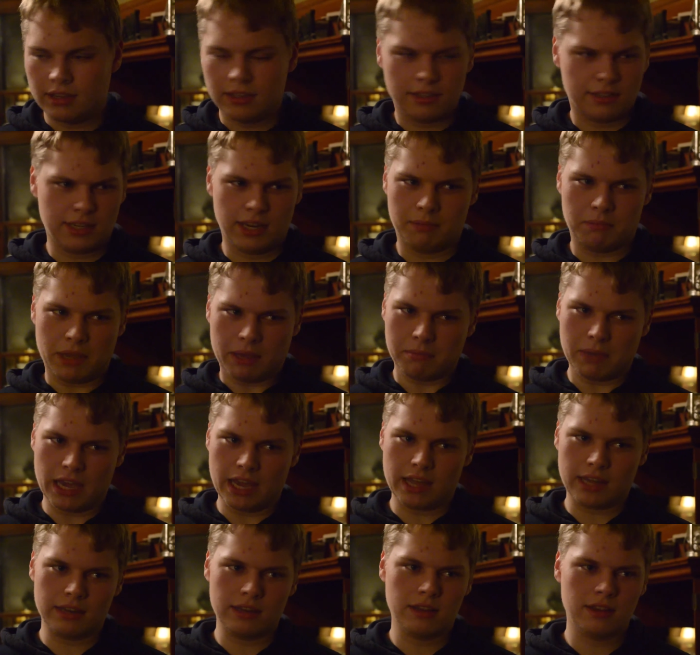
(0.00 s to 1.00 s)
It's not me,
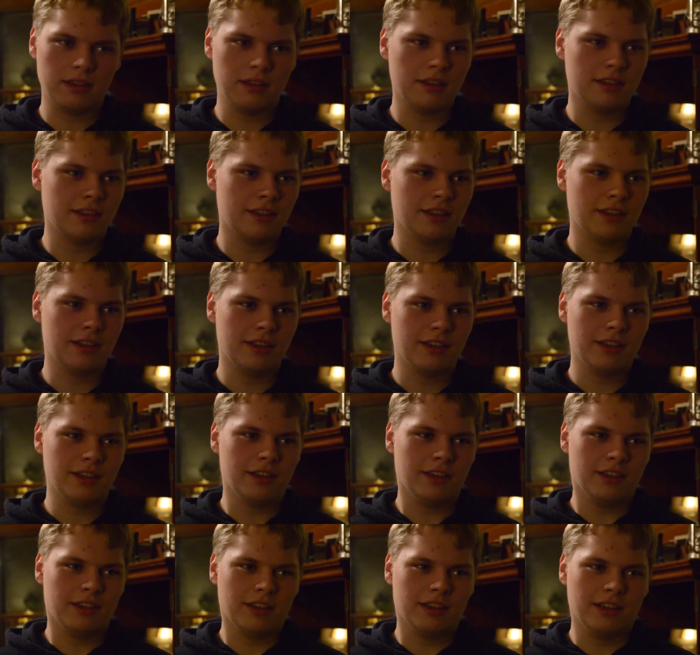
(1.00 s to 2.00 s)
man.
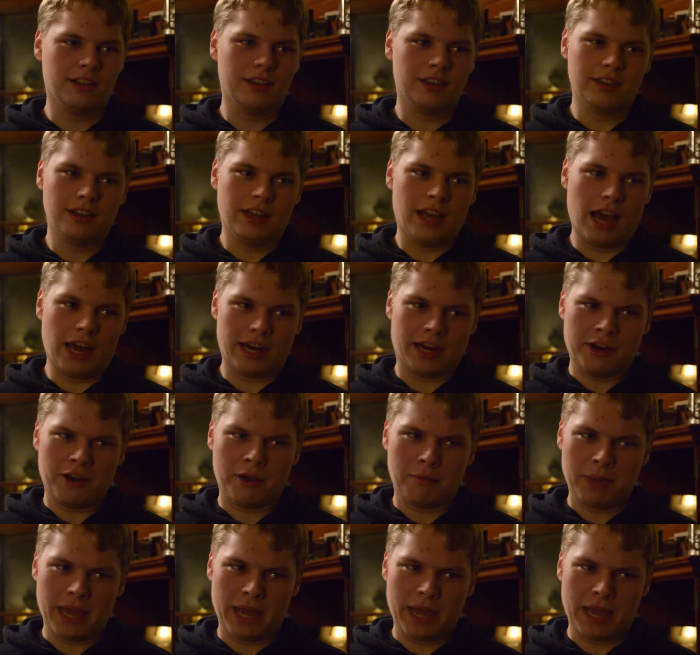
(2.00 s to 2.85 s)
I don't know,